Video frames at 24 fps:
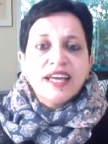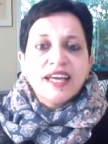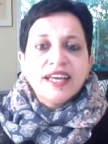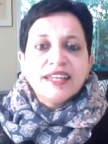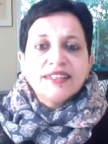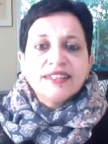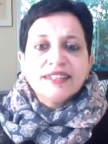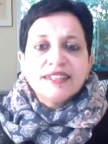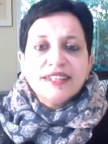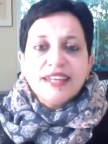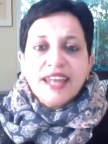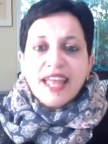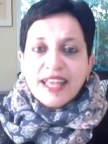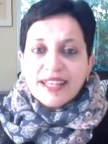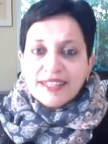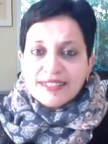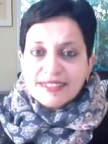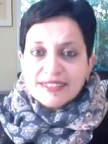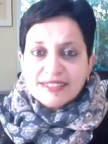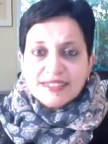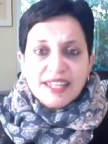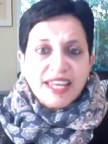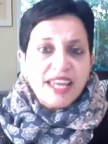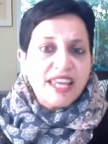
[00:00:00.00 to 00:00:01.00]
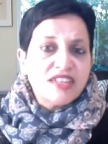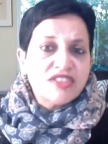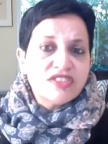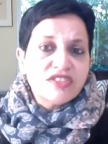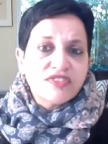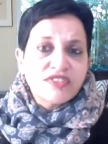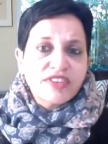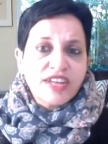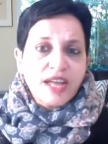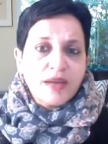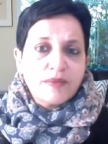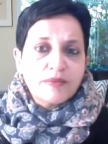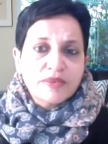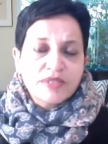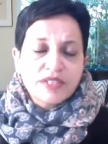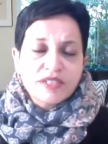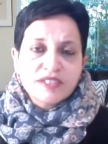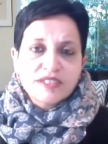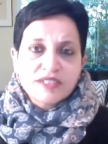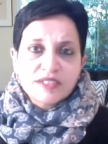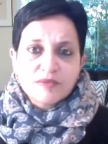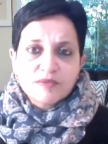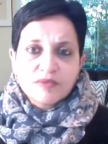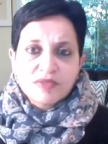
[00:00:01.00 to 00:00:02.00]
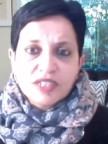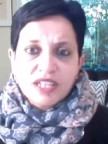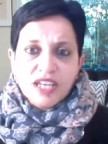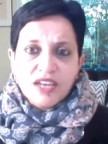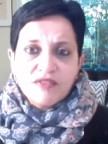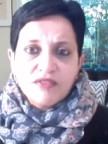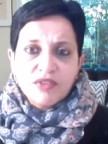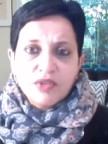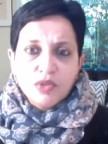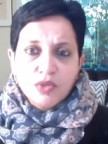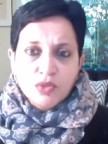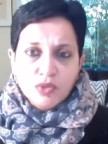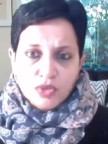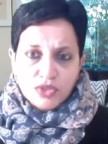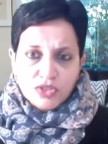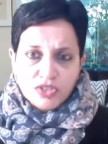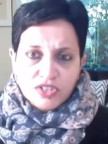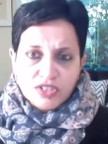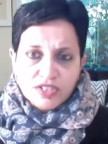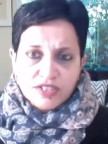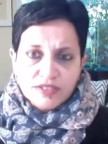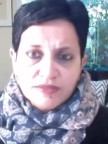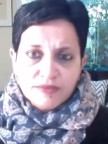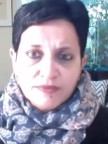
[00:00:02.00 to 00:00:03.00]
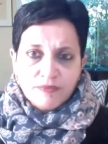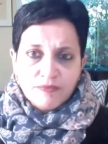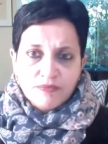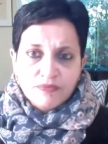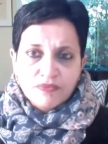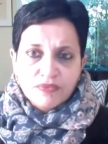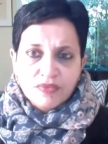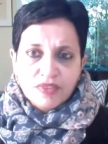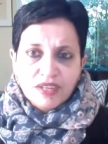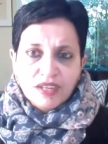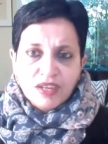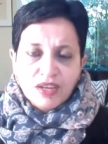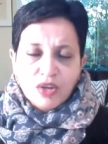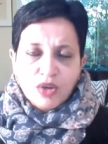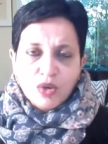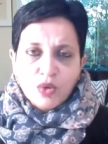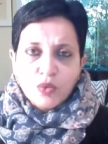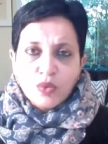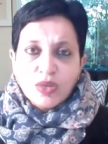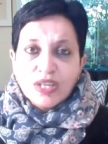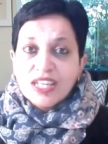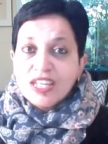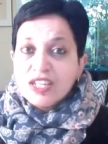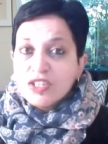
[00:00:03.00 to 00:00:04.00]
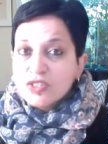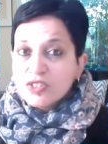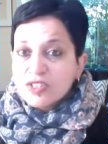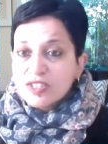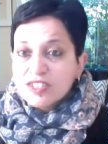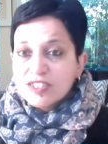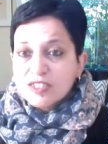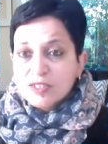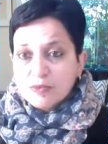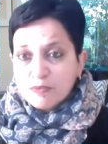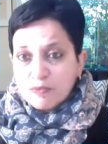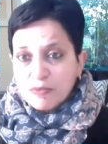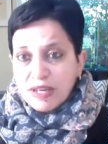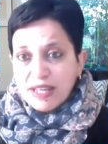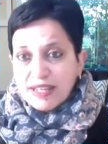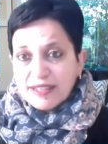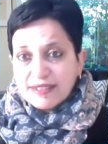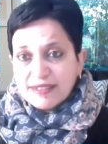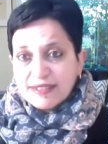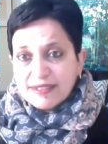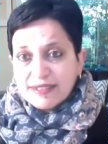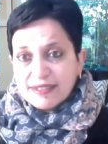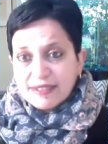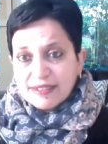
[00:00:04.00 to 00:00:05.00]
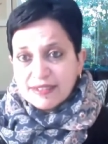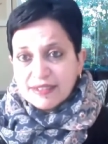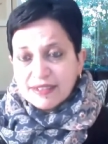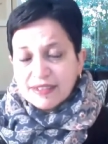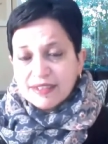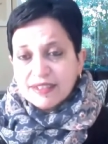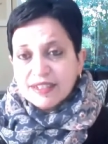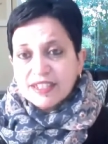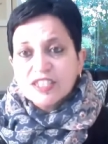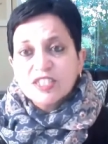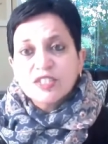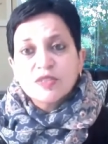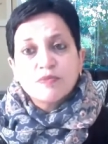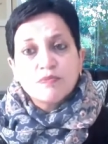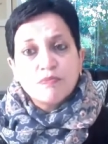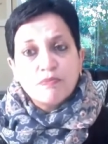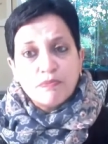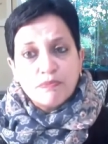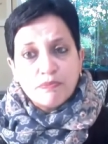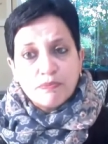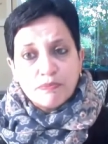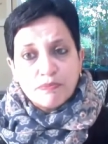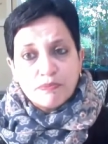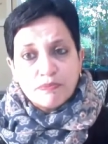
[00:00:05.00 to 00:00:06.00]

In the next stage of capitalism's evolution, we need to dispel this